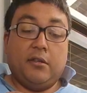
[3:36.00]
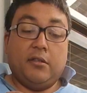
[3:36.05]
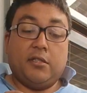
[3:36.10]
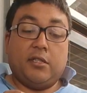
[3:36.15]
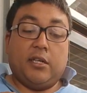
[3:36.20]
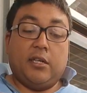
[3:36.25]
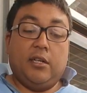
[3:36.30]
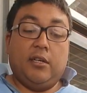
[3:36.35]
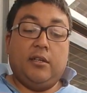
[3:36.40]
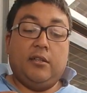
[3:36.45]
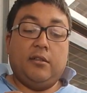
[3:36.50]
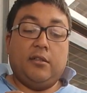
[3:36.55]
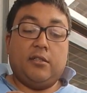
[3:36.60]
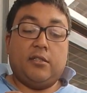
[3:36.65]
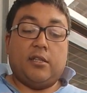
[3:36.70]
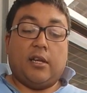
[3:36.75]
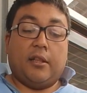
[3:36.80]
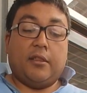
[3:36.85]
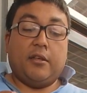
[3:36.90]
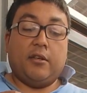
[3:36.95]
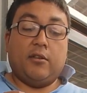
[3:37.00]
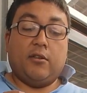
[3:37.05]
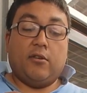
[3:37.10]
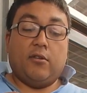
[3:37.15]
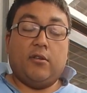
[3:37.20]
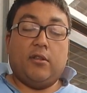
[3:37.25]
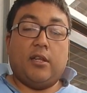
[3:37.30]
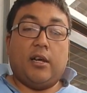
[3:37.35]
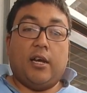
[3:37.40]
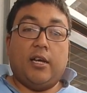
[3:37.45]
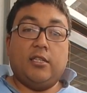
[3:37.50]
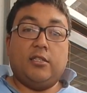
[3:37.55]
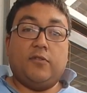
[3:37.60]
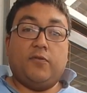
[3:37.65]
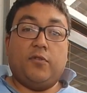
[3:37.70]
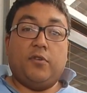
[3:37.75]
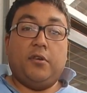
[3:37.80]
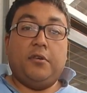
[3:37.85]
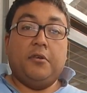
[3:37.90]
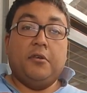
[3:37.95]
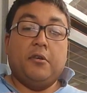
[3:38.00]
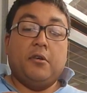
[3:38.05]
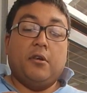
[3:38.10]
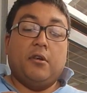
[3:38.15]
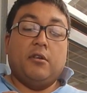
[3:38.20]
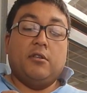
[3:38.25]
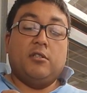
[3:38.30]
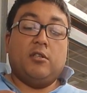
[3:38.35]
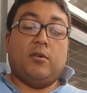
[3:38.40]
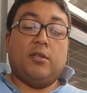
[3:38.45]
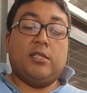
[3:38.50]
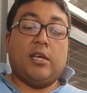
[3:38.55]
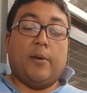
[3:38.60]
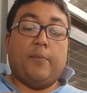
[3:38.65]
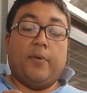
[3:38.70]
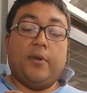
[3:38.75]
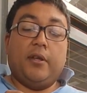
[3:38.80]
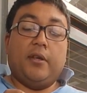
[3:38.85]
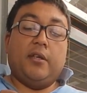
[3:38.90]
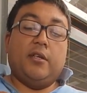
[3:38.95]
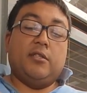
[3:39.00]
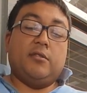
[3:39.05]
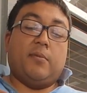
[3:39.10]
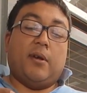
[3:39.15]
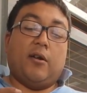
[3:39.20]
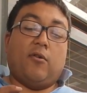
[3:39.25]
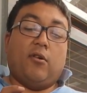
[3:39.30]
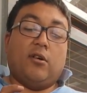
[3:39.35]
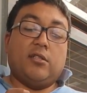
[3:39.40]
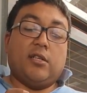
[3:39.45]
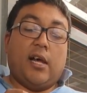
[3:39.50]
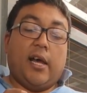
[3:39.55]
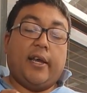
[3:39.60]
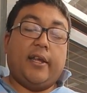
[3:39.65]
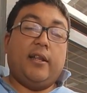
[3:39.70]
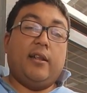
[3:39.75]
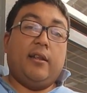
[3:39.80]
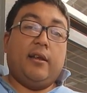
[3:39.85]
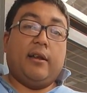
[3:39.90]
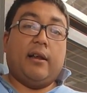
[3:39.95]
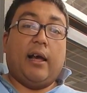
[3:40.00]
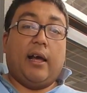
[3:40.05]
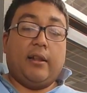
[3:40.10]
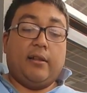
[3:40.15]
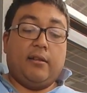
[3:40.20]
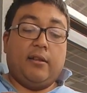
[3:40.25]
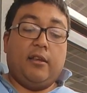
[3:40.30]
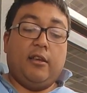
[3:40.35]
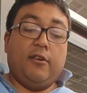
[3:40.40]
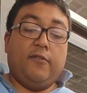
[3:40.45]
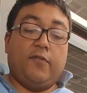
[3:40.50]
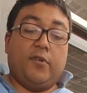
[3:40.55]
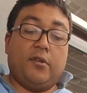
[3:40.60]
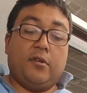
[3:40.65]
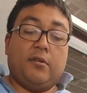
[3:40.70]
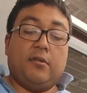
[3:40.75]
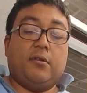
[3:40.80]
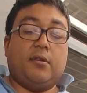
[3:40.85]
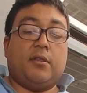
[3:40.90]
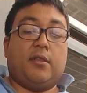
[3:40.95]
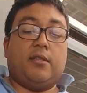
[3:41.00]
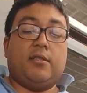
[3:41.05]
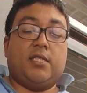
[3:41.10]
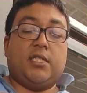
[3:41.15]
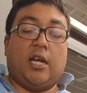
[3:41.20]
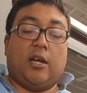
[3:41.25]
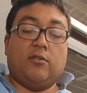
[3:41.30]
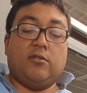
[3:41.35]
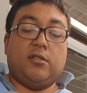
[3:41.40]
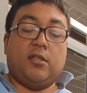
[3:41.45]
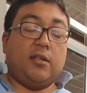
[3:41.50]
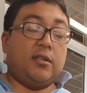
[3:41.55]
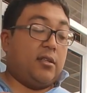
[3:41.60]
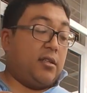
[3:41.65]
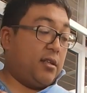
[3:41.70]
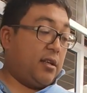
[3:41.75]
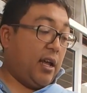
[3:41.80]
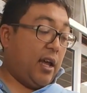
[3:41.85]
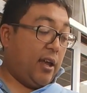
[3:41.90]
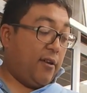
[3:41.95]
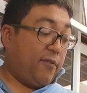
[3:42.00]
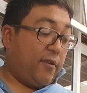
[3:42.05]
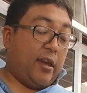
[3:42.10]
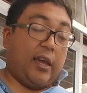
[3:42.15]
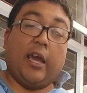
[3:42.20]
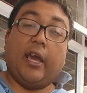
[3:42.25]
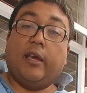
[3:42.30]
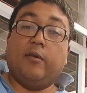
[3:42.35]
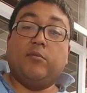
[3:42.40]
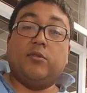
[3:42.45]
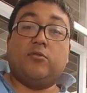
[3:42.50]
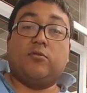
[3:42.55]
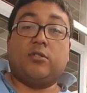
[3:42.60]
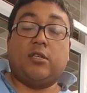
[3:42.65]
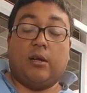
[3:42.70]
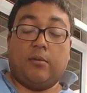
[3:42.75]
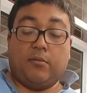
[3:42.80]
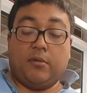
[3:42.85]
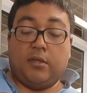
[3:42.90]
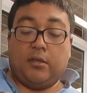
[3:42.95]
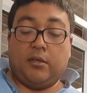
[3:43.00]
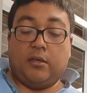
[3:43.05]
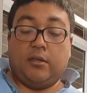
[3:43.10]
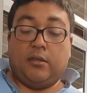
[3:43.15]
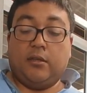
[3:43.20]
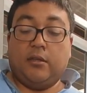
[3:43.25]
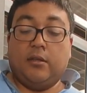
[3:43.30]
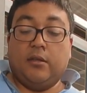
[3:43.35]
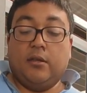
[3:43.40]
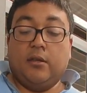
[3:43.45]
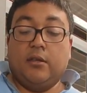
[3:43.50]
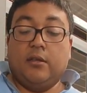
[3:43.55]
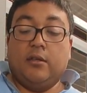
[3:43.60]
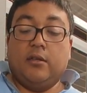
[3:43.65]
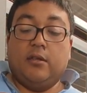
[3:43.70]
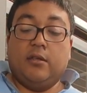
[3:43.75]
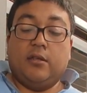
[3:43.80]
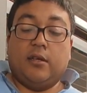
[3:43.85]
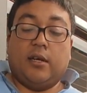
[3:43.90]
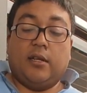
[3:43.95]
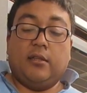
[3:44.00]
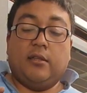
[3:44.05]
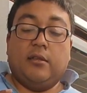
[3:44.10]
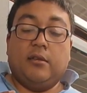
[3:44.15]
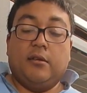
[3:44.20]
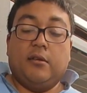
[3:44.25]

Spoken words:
is clean. There's nothing wrong with the ICV. So what's happening is my car is idling uneven. It sounds like I have cams or something. Right?